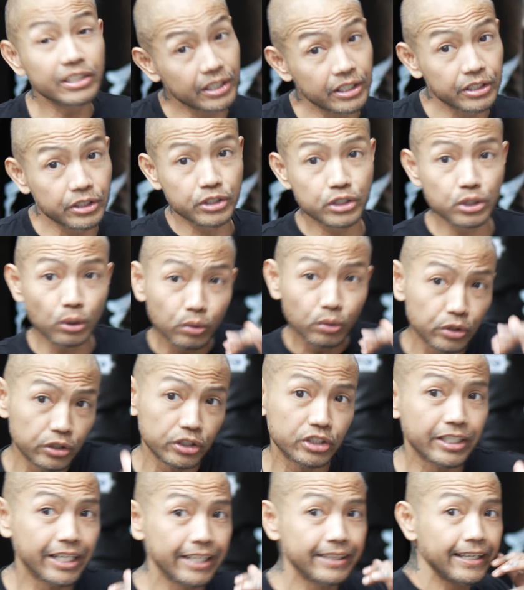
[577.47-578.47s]
and your shoulder
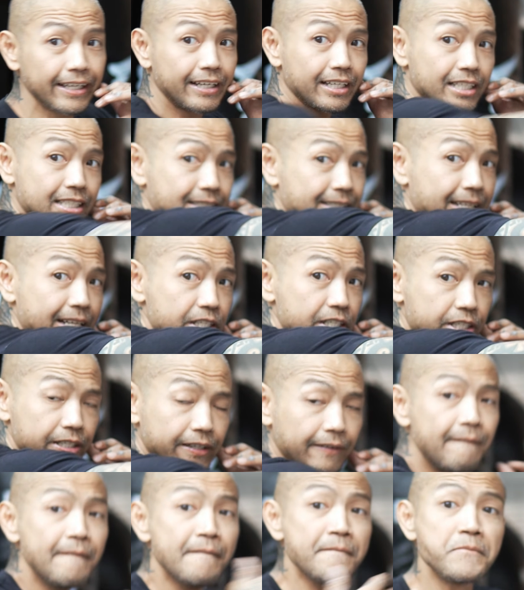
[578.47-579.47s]
to get that
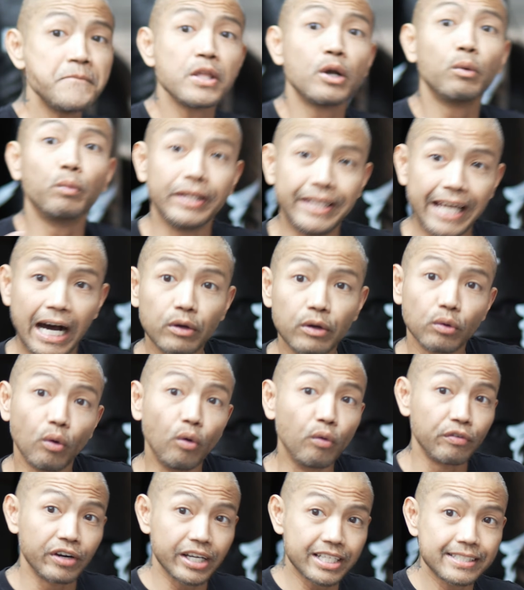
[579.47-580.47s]
extension without
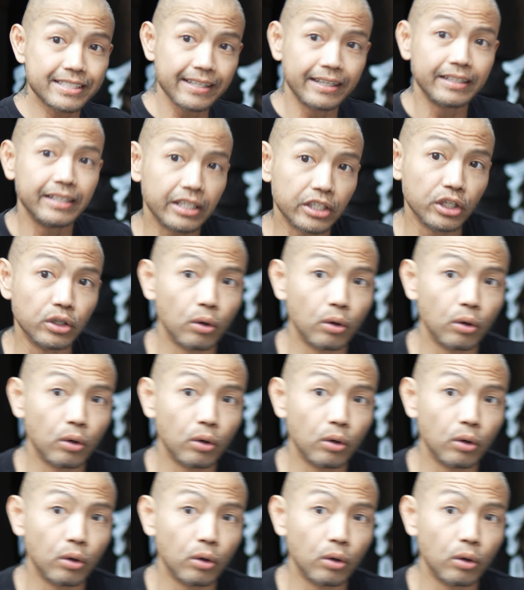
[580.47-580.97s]
overextending. You